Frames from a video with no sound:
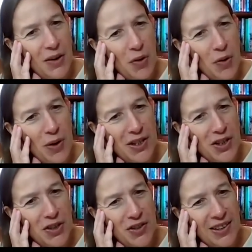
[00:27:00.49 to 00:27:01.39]
where do
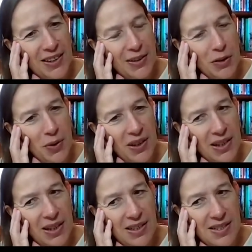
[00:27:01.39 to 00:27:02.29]
you think you're going
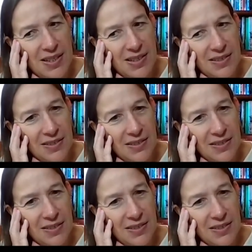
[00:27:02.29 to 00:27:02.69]
next?